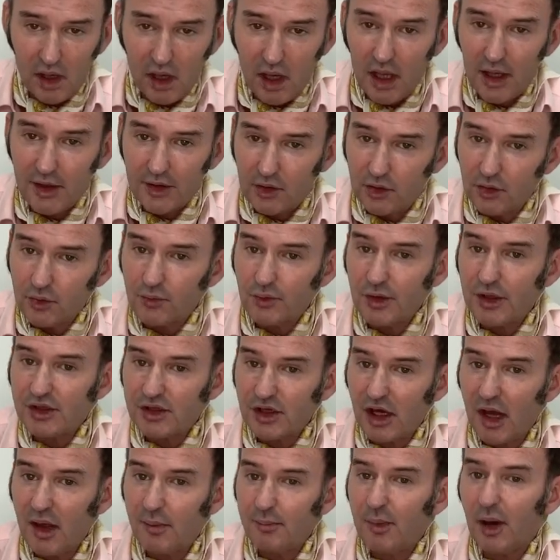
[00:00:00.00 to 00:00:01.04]
I could
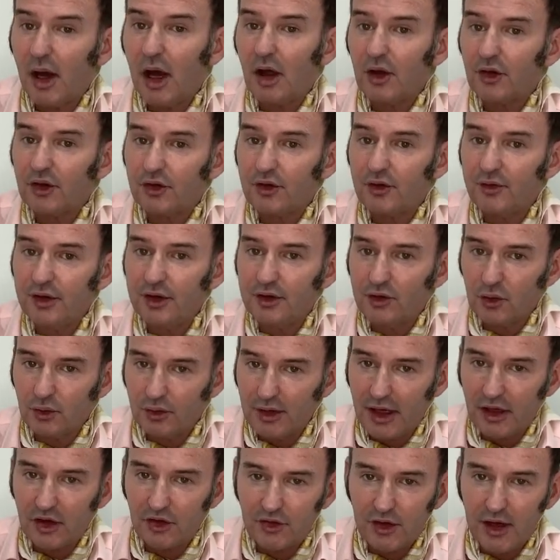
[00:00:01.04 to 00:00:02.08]
retype parts of it or
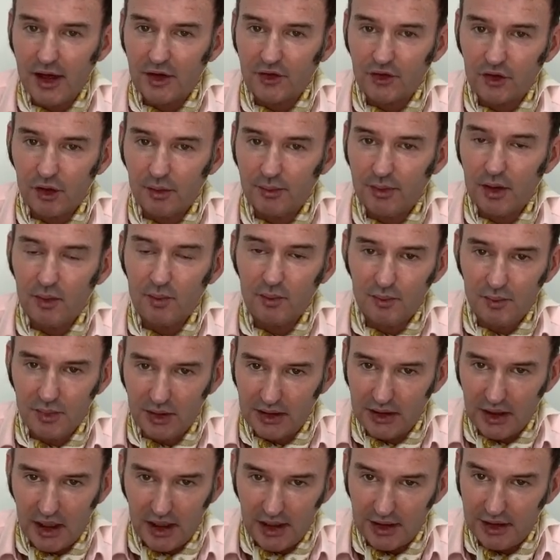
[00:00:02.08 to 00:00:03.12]
extracts from it, but
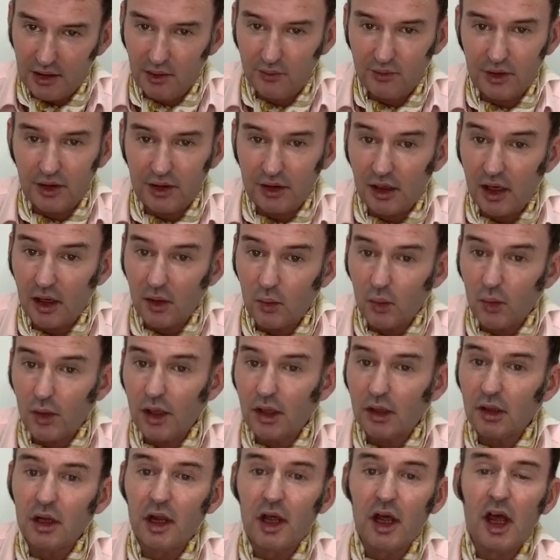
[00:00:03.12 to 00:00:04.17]
I don't think I
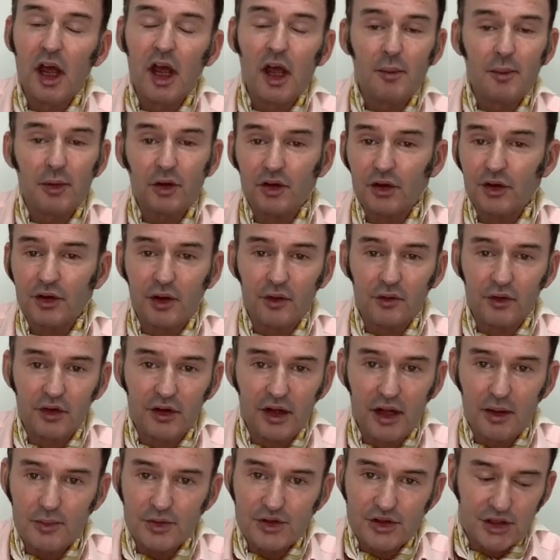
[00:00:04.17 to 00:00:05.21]
will because I don't think
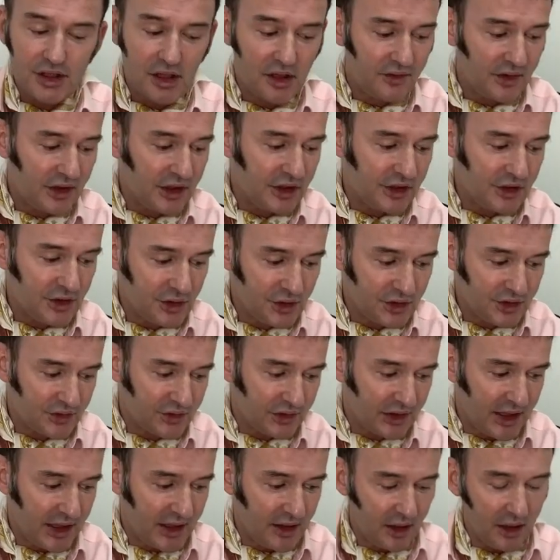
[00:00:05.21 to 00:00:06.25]
that would serve any
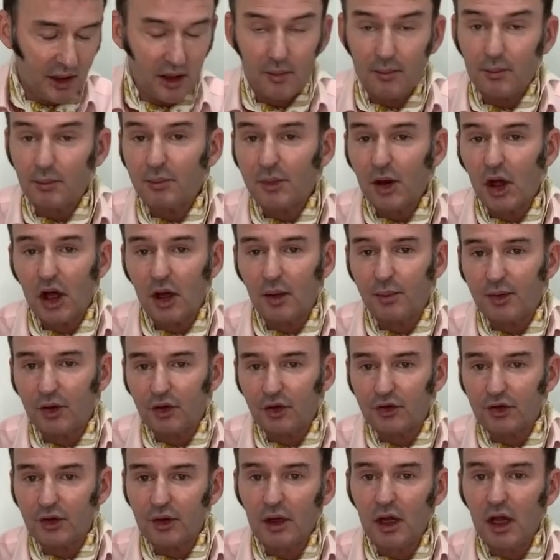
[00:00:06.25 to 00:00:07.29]
useful uh, um,
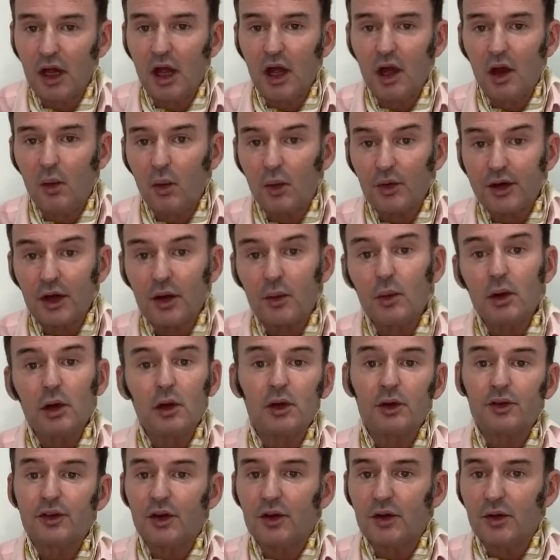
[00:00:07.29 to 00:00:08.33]
purpose. What I will
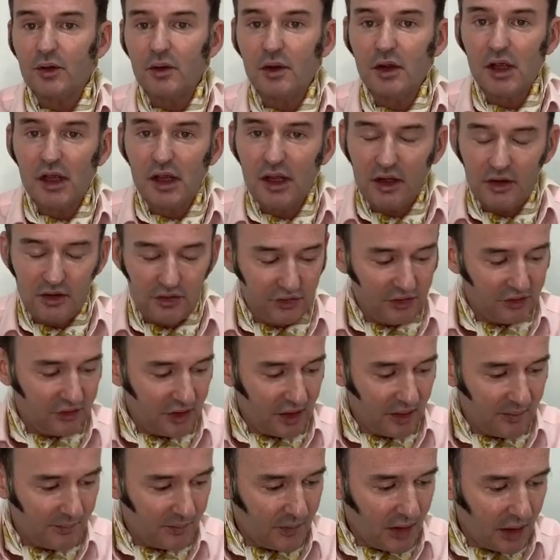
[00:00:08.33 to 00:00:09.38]
do is
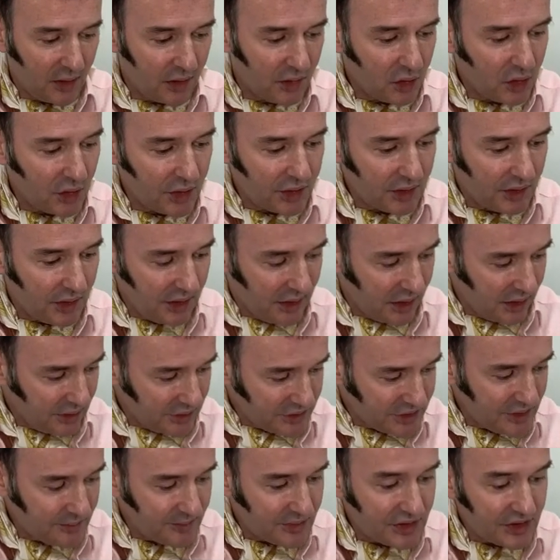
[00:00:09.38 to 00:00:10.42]
I'll look at
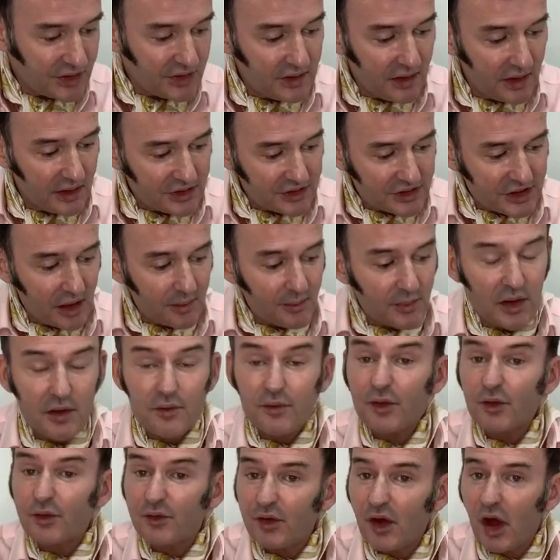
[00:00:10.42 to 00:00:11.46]
some of the summary of
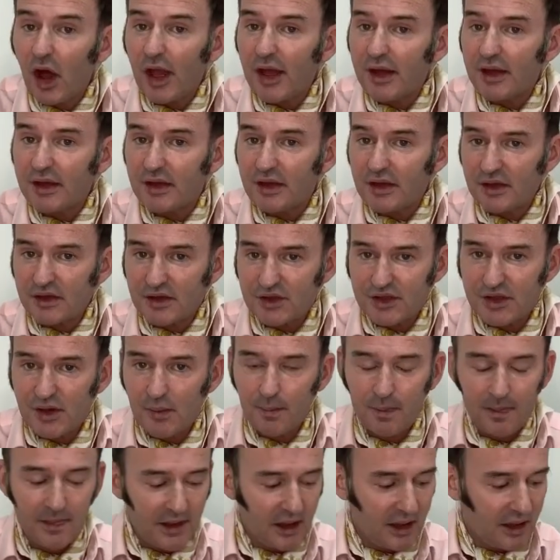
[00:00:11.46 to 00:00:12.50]
the findings
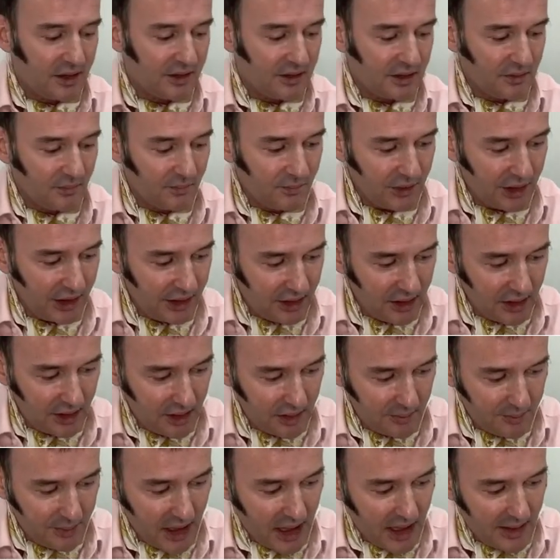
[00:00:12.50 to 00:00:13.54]
and uh,
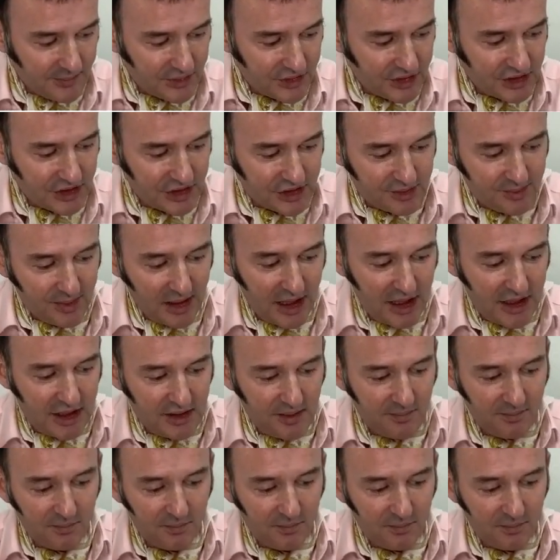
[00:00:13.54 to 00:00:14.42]
perhaps explain